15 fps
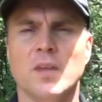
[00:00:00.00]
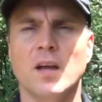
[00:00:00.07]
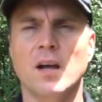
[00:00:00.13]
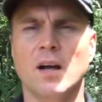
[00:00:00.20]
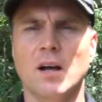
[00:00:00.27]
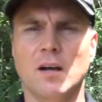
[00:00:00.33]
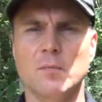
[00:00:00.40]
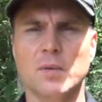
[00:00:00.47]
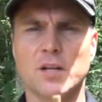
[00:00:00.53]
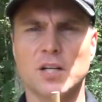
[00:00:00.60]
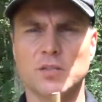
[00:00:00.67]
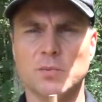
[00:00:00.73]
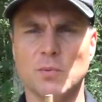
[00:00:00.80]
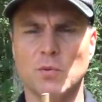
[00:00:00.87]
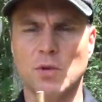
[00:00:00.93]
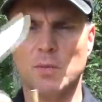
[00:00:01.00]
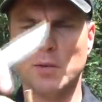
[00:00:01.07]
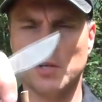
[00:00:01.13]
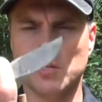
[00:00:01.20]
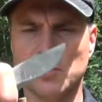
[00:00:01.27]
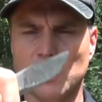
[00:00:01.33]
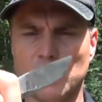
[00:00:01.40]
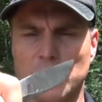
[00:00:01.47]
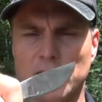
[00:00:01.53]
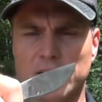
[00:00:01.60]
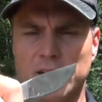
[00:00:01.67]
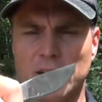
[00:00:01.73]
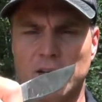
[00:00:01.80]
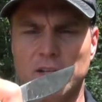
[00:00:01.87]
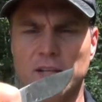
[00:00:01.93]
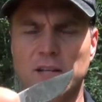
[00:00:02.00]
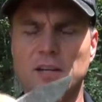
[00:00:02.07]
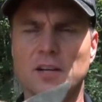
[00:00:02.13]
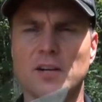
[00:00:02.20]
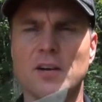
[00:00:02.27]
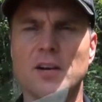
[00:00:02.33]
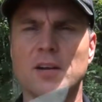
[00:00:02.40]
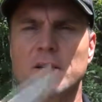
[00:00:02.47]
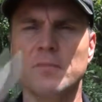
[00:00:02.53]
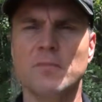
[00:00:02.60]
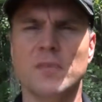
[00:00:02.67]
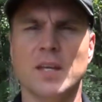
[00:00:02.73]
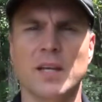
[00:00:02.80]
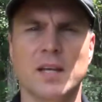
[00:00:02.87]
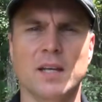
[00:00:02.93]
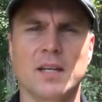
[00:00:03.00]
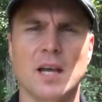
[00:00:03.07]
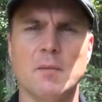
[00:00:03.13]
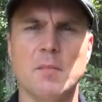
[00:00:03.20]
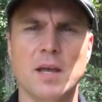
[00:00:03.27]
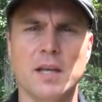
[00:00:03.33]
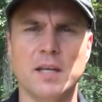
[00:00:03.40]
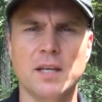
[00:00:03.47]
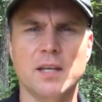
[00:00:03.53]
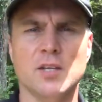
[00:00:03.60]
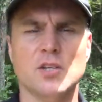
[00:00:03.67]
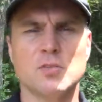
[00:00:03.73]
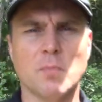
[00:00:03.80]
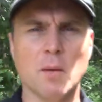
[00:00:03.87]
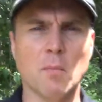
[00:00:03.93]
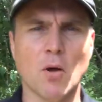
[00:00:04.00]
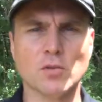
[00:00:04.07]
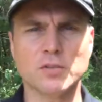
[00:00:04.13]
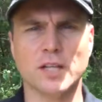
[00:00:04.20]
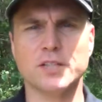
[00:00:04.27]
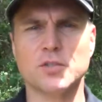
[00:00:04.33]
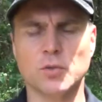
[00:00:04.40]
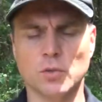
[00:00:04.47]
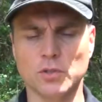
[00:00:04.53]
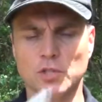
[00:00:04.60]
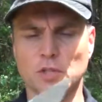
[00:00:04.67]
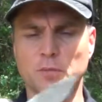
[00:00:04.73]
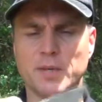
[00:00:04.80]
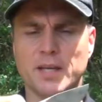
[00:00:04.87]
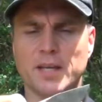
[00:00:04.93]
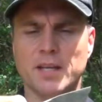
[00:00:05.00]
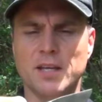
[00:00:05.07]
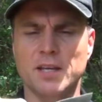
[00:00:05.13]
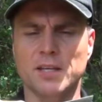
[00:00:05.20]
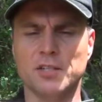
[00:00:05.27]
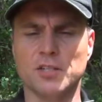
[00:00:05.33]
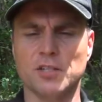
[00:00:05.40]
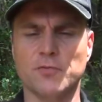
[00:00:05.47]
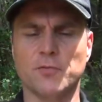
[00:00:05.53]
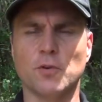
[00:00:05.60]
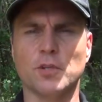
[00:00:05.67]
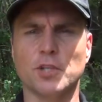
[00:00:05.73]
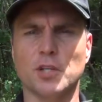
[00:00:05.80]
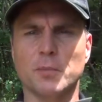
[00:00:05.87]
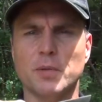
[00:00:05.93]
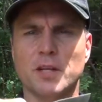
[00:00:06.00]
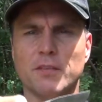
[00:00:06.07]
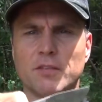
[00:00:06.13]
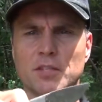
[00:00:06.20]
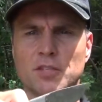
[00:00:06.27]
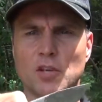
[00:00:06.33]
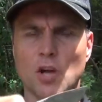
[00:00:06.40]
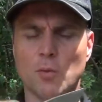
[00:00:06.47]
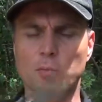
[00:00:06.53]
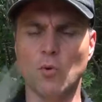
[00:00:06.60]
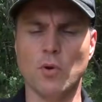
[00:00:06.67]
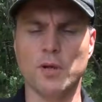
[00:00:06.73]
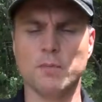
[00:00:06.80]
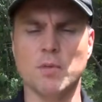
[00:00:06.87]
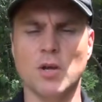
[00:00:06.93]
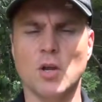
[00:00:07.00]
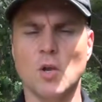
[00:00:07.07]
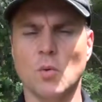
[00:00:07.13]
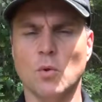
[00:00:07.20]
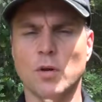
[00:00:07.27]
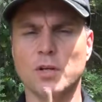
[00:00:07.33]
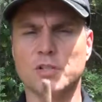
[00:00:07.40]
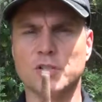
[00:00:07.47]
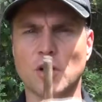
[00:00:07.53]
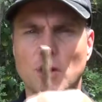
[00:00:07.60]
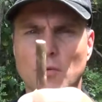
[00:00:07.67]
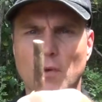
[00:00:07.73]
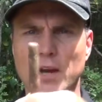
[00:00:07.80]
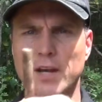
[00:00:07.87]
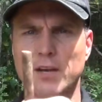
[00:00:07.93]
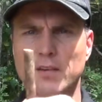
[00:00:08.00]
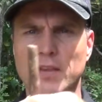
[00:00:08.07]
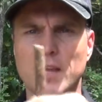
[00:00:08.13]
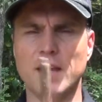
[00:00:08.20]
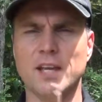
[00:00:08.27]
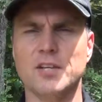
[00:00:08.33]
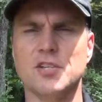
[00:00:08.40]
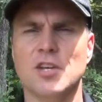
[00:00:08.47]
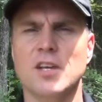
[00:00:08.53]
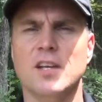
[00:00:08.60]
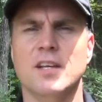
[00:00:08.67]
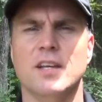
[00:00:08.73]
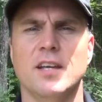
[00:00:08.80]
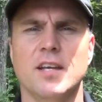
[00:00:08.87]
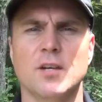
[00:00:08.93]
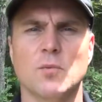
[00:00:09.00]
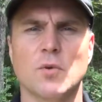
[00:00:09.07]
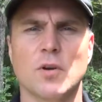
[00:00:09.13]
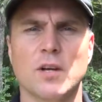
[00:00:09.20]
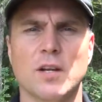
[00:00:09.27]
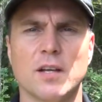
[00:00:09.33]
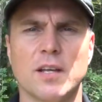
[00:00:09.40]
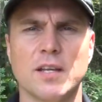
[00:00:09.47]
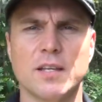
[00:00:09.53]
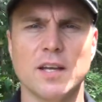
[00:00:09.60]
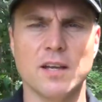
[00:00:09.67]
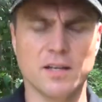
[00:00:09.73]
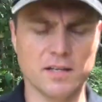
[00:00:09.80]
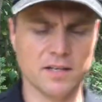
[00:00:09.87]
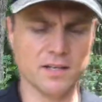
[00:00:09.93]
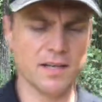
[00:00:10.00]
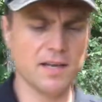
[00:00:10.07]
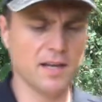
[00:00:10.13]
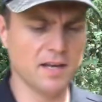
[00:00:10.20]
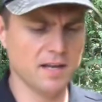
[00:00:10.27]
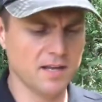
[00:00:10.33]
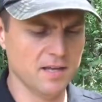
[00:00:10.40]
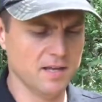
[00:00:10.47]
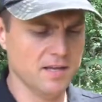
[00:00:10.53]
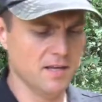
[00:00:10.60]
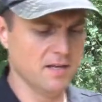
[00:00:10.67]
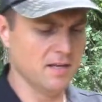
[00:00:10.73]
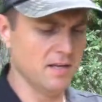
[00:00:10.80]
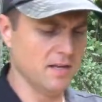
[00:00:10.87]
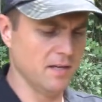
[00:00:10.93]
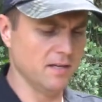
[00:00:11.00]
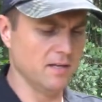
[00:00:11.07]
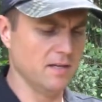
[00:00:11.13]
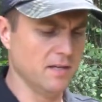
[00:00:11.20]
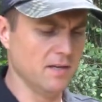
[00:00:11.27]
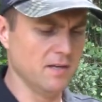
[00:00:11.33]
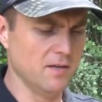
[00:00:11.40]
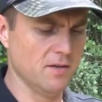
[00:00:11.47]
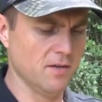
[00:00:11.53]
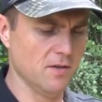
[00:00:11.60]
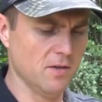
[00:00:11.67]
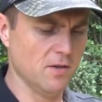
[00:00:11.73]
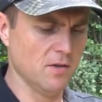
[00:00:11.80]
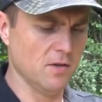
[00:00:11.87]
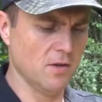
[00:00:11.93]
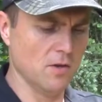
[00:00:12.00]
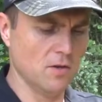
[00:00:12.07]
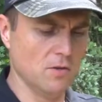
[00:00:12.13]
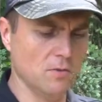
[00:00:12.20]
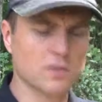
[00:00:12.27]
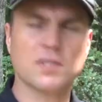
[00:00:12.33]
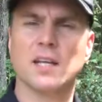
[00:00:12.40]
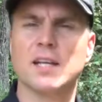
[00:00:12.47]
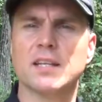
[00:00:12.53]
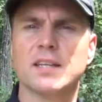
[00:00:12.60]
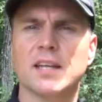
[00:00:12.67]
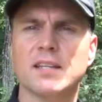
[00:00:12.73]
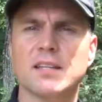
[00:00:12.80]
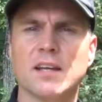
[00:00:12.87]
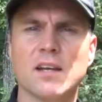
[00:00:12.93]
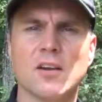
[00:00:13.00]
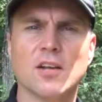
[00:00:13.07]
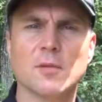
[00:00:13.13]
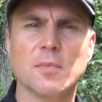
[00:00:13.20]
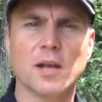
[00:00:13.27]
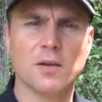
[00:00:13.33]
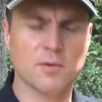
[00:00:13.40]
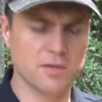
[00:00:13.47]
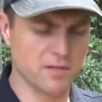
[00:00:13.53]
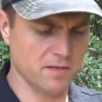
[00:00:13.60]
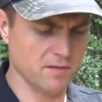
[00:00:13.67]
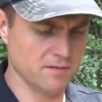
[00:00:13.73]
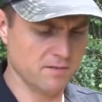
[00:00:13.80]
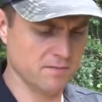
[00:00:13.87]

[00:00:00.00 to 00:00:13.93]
uh, because we want to make sure that we get down in here and I may use my multi-tool a little bit just for a little bit of a saw point but we're gonna start right here in the edge and we're gonna get down into that and uh, once I get that done I'll get back with you